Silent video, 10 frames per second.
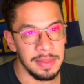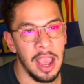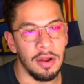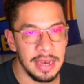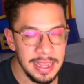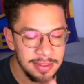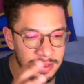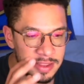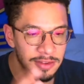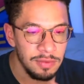Now, this
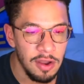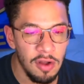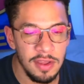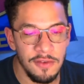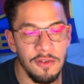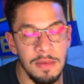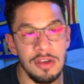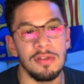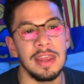is all the information that I